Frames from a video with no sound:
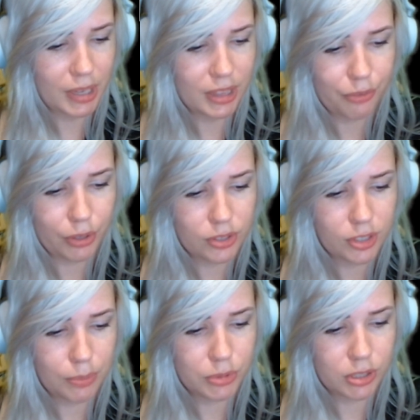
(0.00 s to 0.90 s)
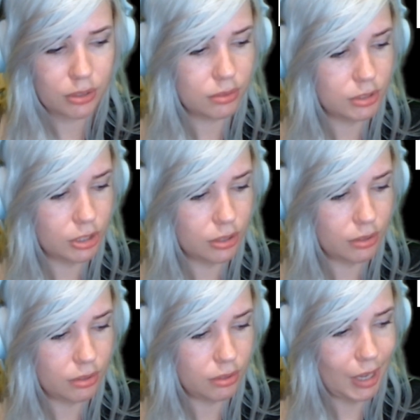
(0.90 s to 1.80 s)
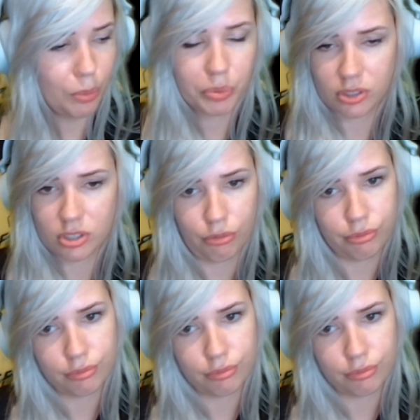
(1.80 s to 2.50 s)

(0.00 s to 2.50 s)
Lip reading: make that first step to help yourself.